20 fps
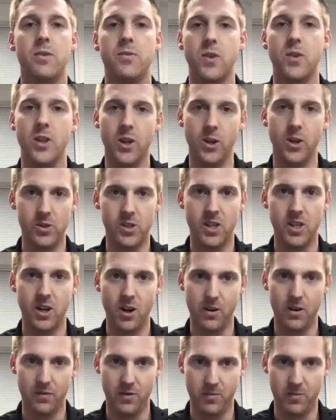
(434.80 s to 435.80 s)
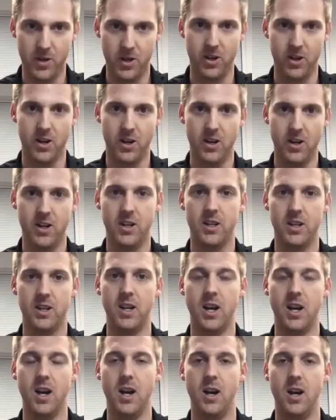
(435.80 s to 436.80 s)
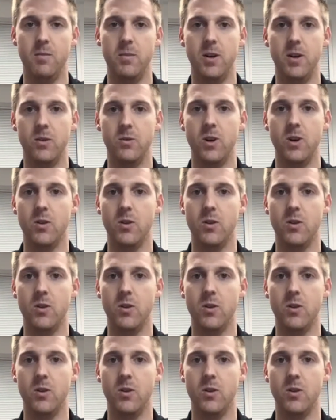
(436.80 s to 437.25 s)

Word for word: for those that aren't familiar, um, a,